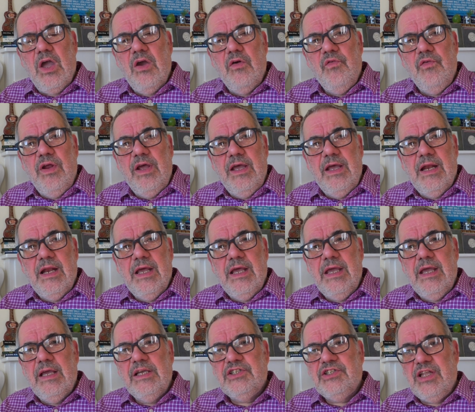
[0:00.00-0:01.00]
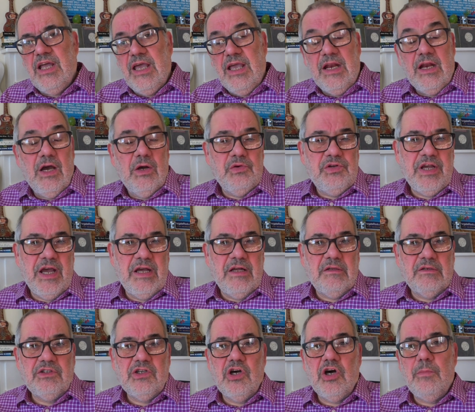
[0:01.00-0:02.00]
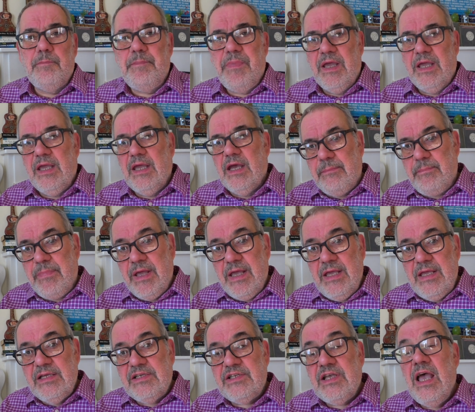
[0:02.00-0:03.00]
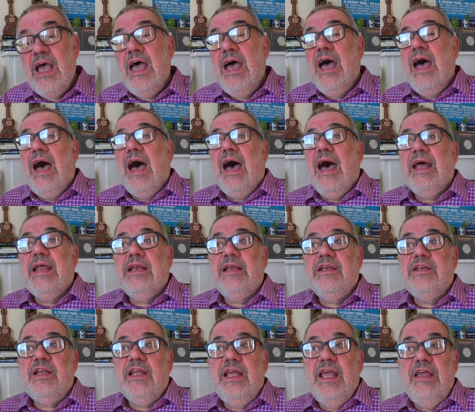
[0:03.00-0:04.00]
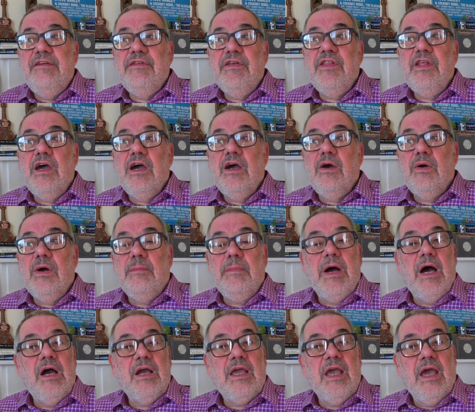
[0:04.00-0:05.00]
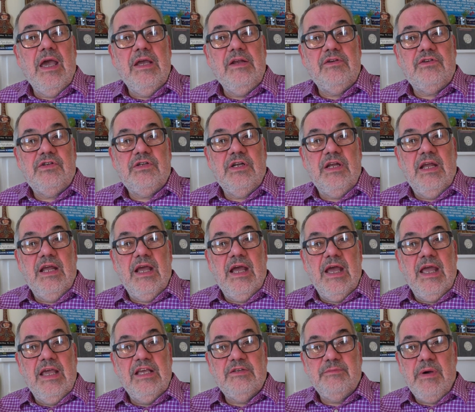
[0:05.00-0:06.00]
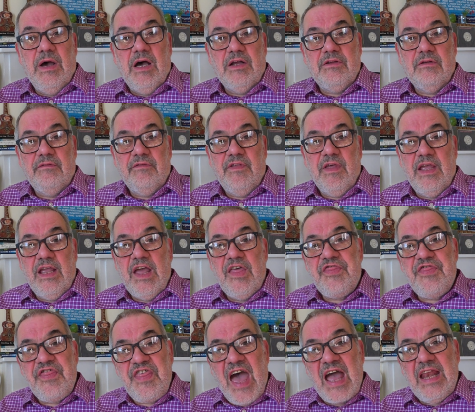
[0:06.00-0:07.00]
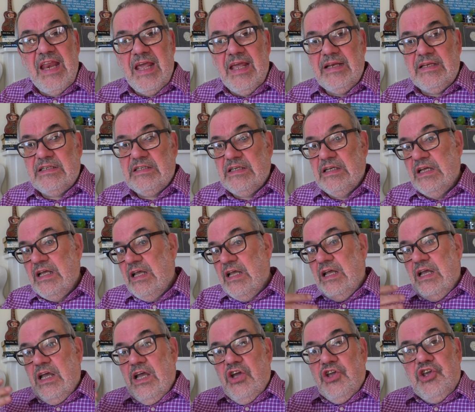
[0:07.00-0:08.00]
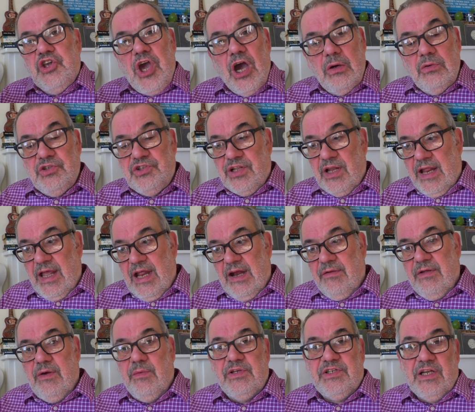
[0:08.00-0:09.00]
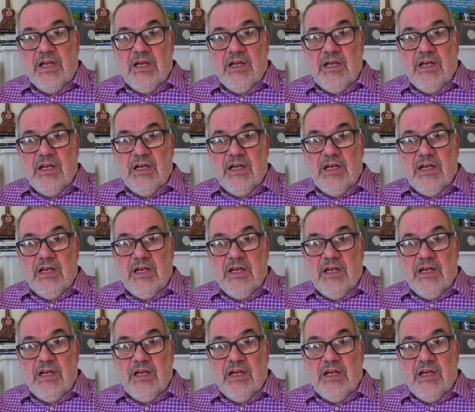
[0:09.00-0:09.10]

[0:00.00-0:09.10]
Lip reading: really stay in hotels or B&Bs. And even though Margate is part of the Thanet coastal area, which